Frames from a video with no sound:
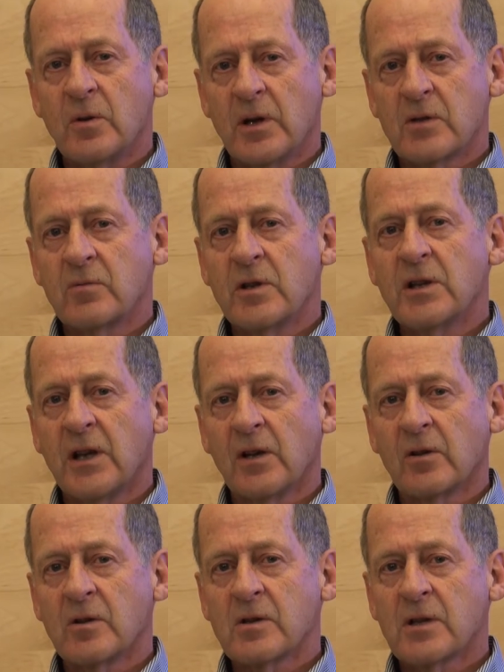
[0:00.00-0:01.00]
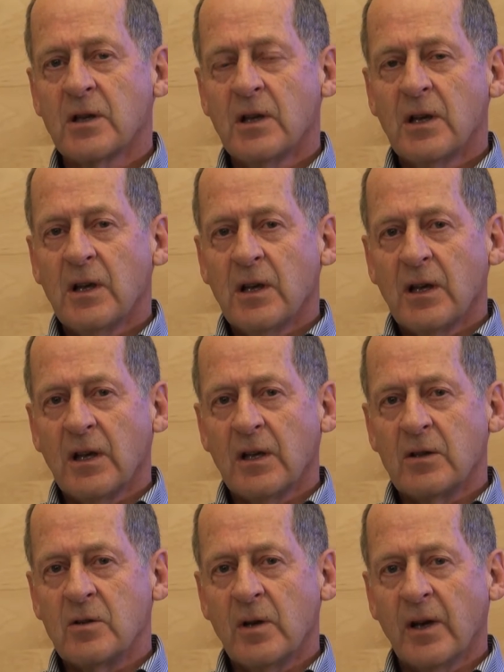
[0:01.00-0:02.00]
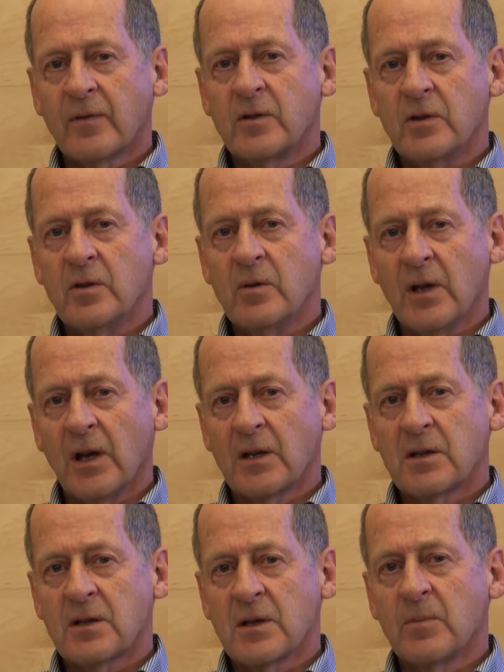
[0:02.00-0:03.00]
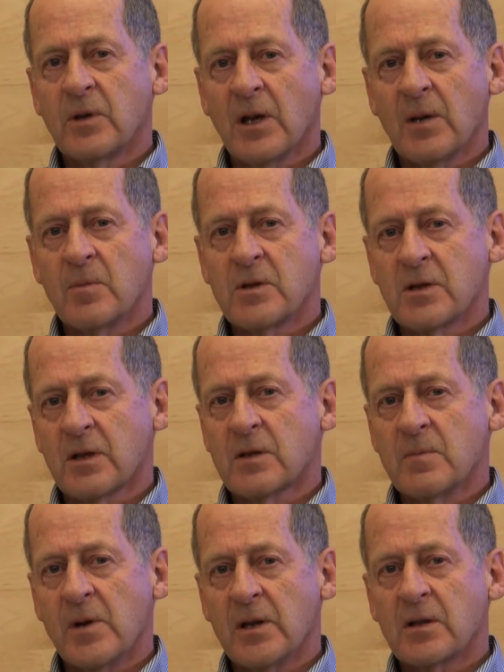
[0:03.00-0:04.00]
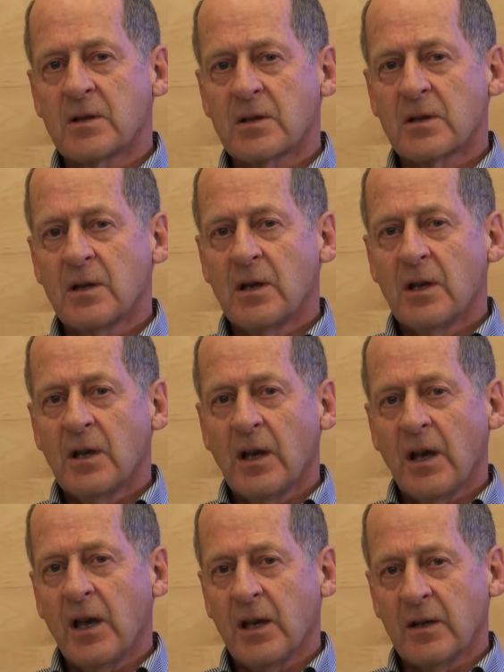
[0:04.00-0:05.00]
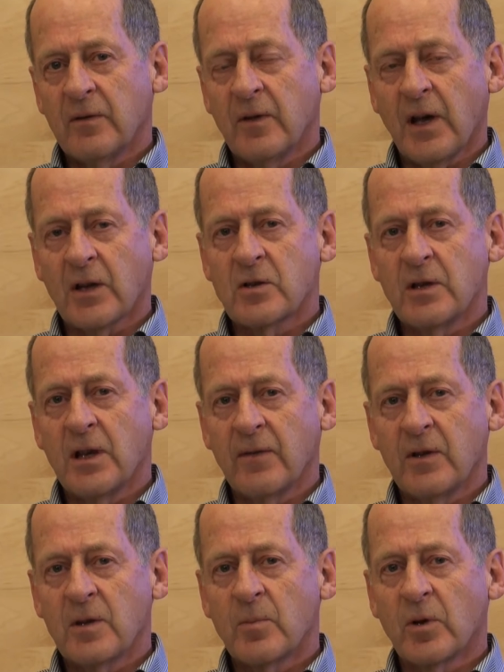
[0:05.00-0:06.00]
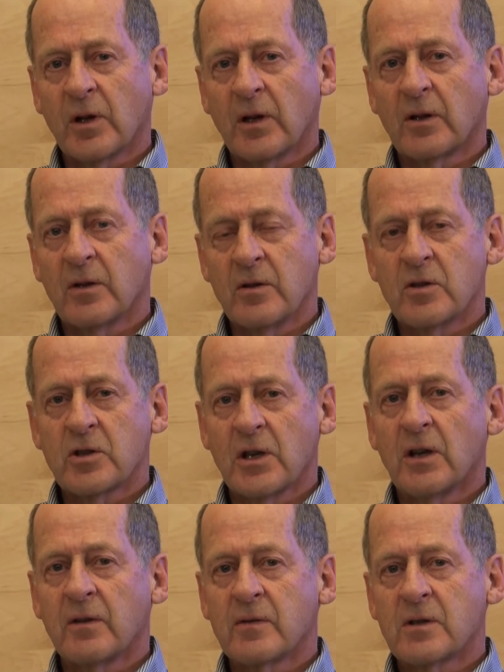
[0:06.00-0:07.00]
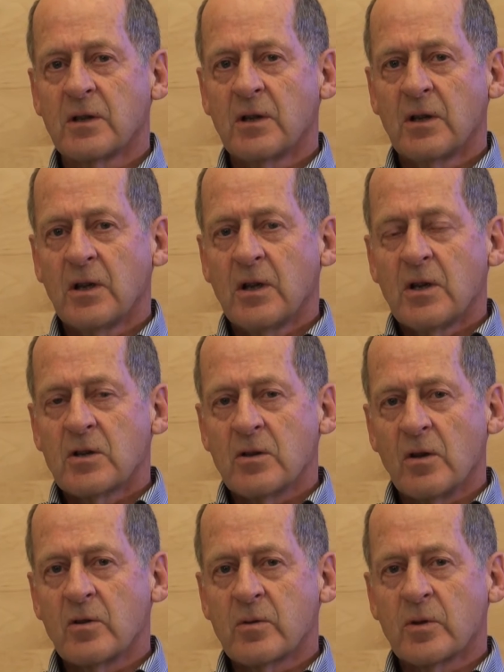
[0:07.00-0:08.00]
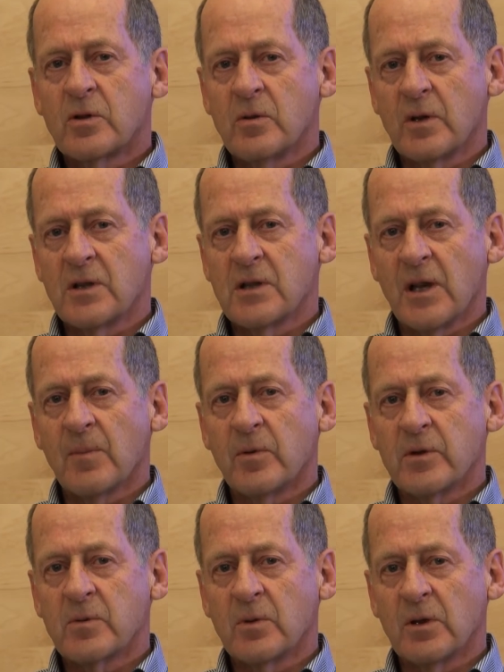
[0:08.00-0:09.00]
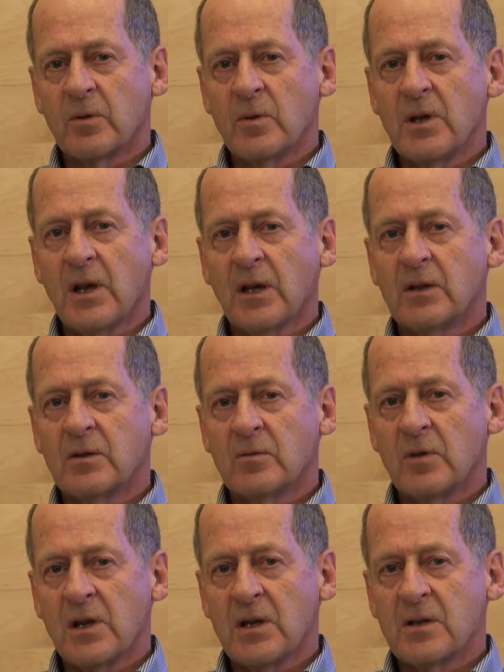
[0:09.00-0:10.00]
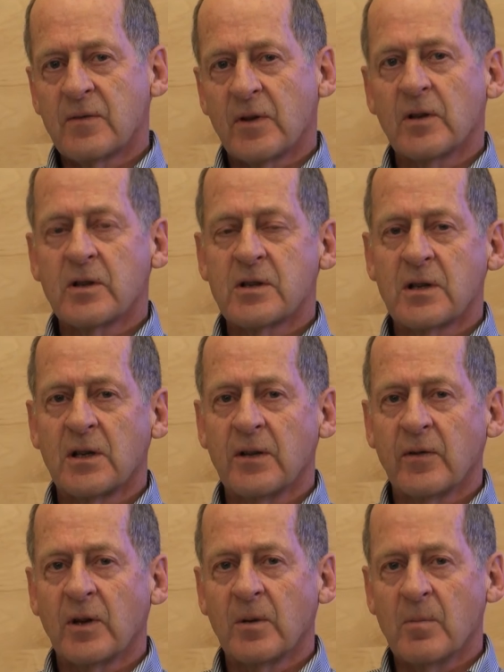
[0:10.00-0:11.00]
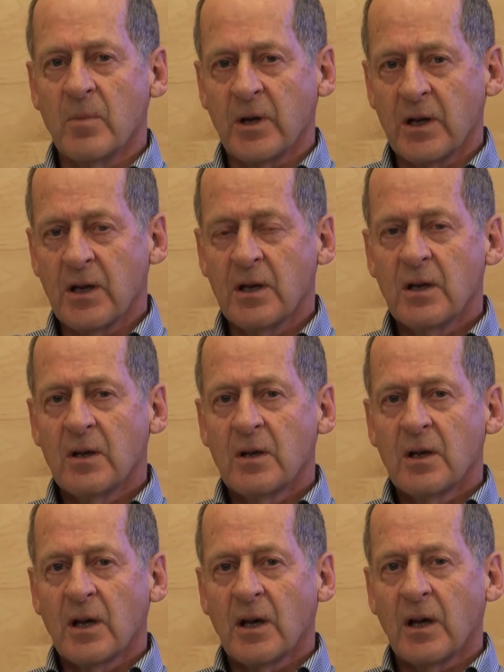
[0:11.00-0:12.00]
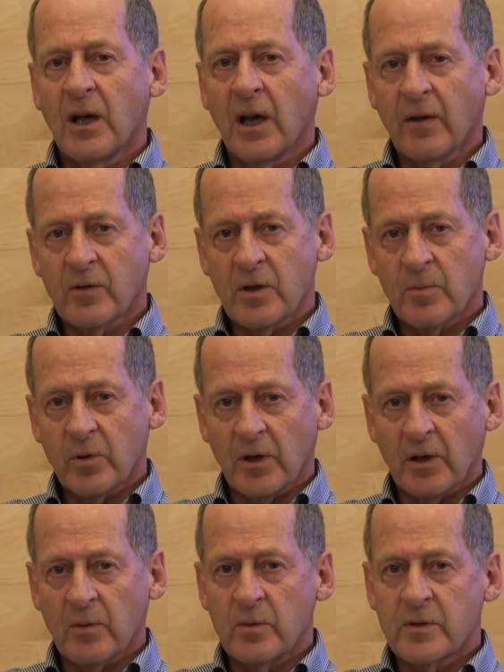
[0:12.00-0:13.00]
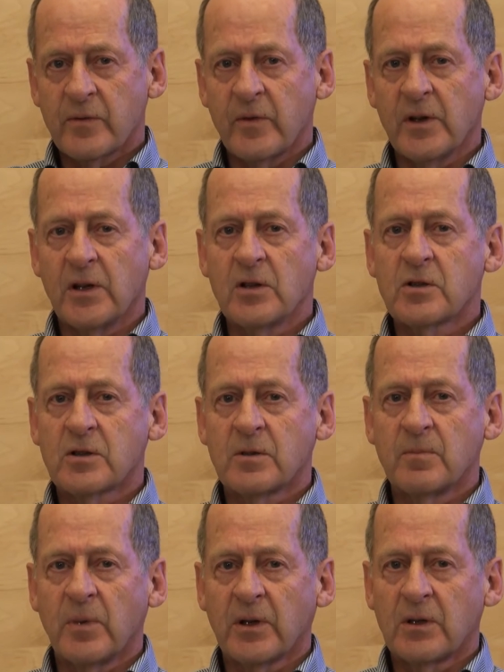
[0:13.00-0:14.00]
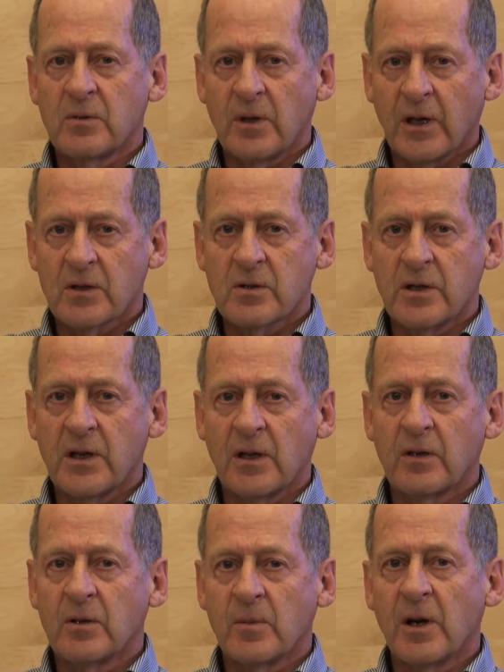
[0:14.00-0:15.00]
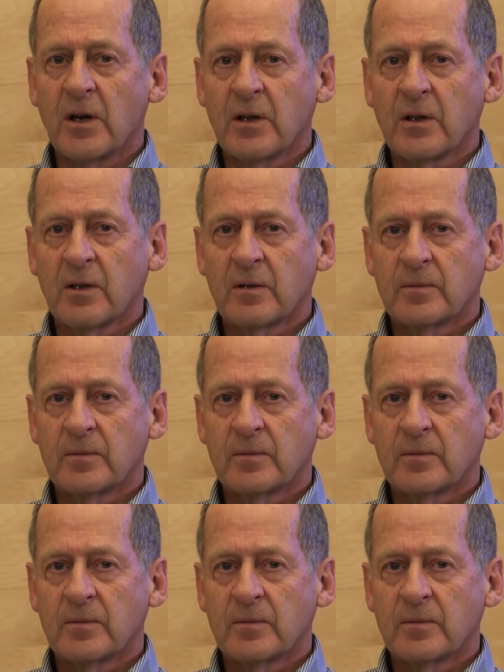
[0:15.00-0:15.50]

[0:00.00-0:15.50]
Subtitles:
U.S. retailers. And you have to do that sometimes 6 months ahead of actually having the product on the shelves. So those were two examples where we had to raise fairly significant money after the product was finished, but to actually get it to market.